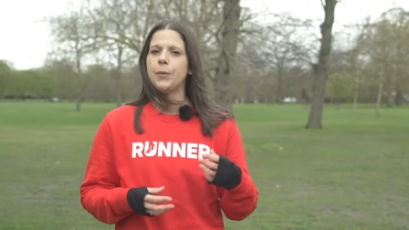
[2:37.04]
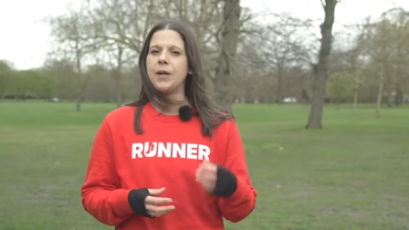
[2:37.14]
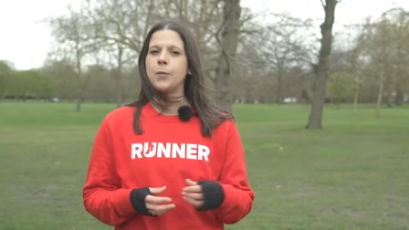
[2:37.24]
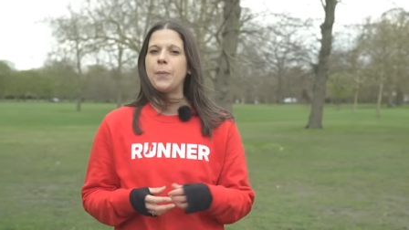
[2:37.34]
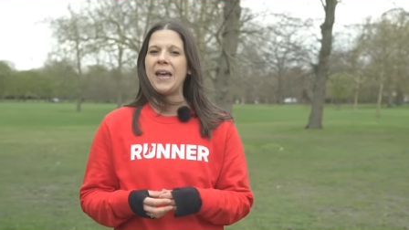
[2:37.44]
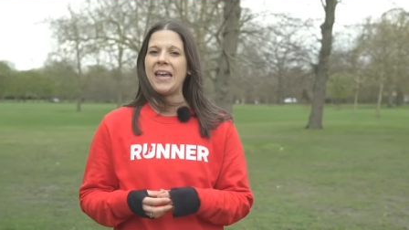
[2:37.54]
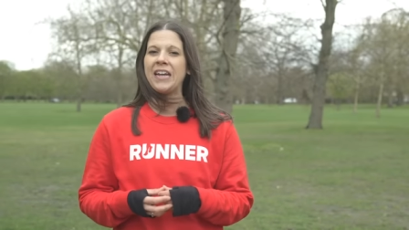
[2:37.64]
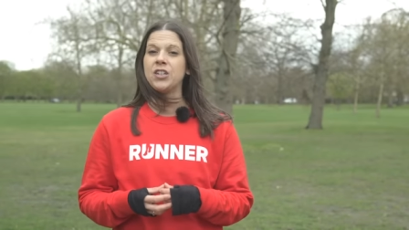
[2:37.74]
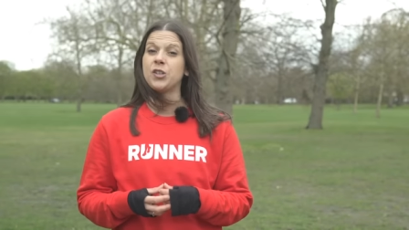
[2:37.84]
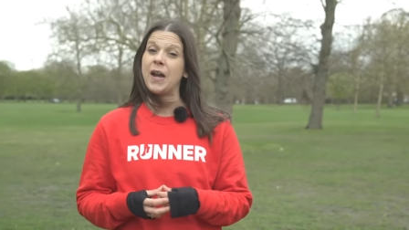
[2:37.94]
When you're
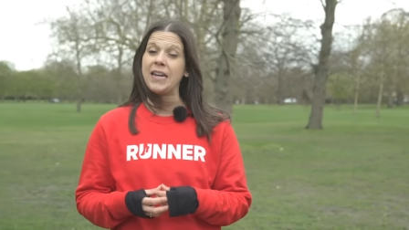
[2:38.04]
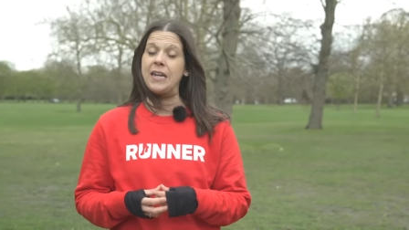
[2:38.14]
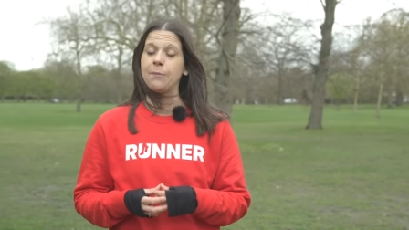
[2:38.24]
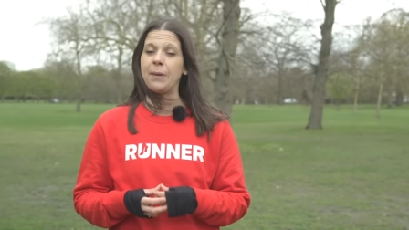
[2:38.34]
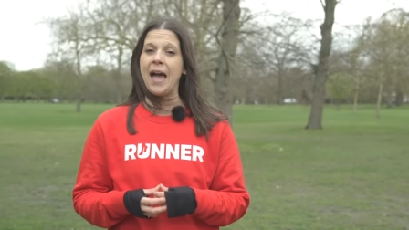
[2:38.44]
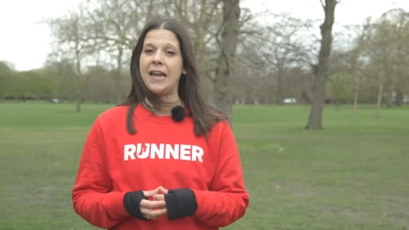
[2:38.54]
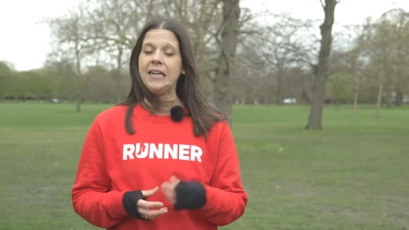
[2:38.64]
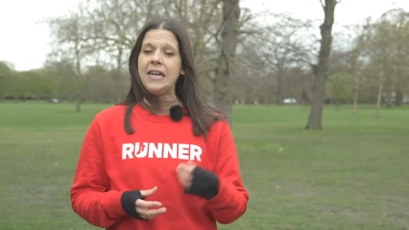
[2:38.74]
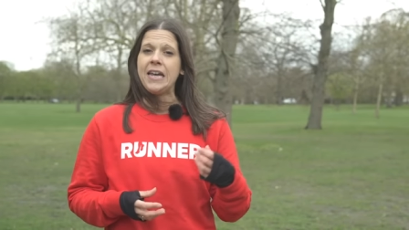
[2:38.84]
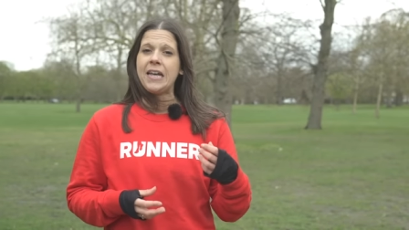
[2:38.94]
picking a training
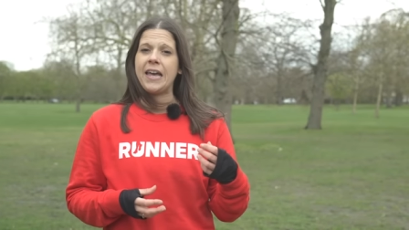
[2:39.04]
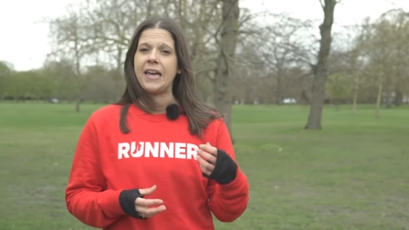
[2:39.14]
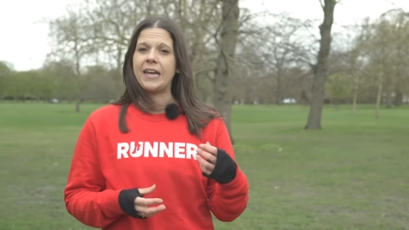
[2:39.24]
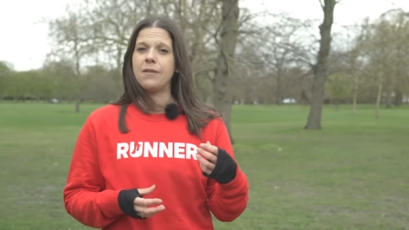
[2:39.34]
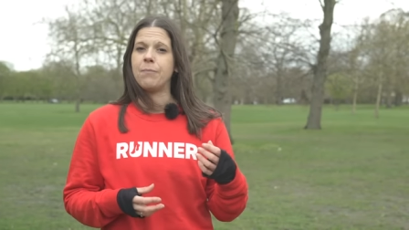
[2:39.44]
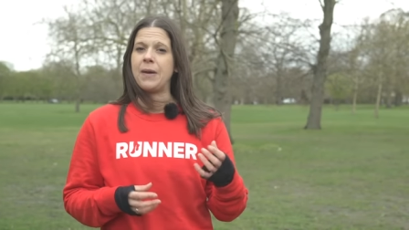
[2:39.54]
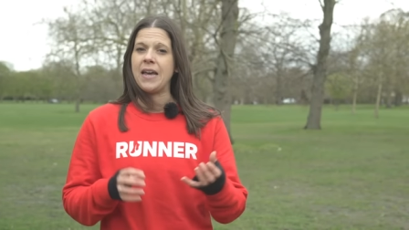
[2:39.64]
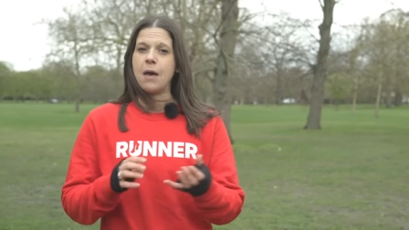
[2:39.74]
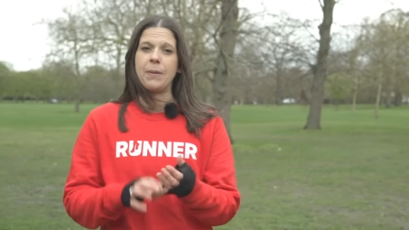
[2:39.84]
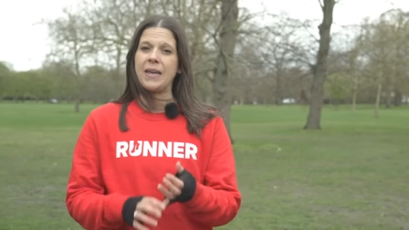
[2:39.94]
plan, it can
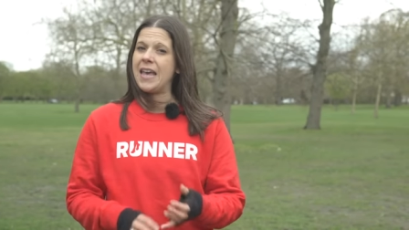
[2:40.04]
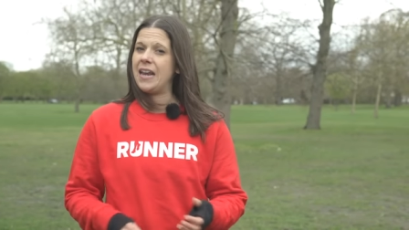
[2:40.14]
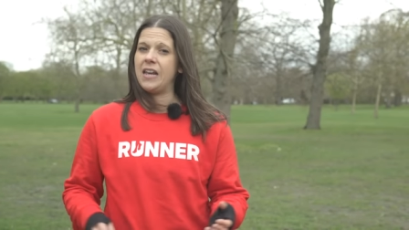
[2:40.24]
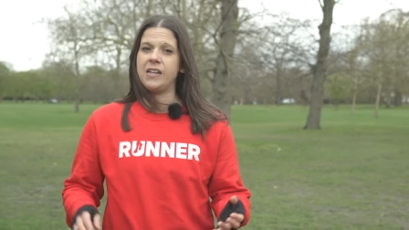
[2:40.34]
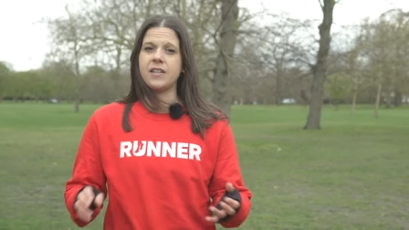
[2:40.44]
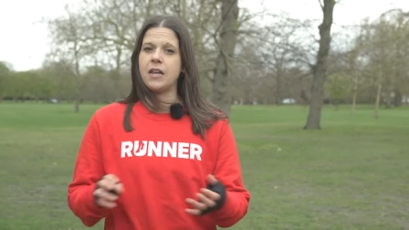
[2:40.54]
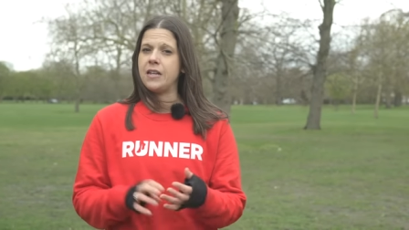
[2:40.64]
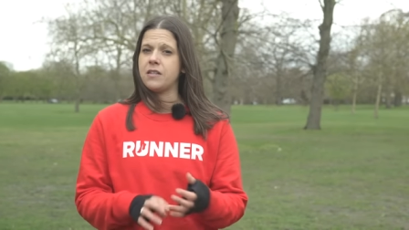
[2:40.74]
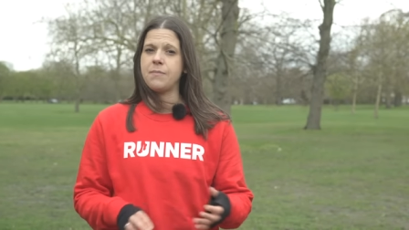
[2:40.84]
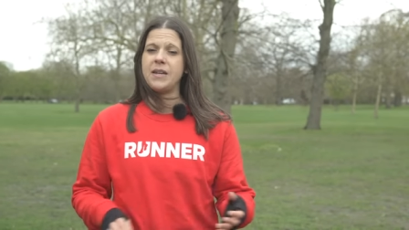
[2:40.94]
be a beginner's, an
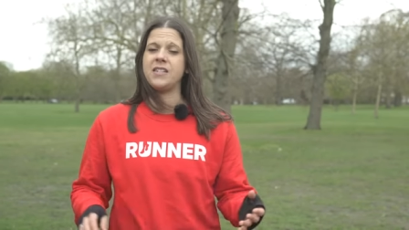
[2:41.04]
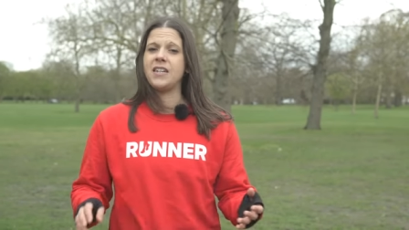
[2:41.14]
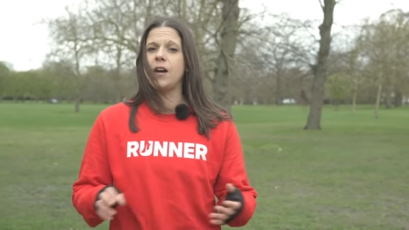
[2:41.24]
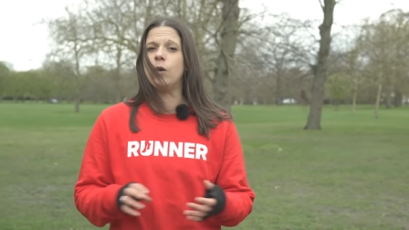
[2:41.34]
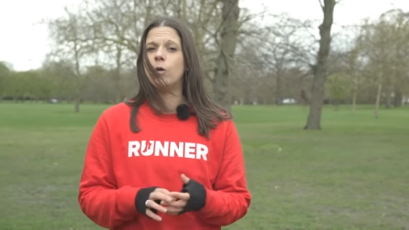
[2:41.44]
intermediate,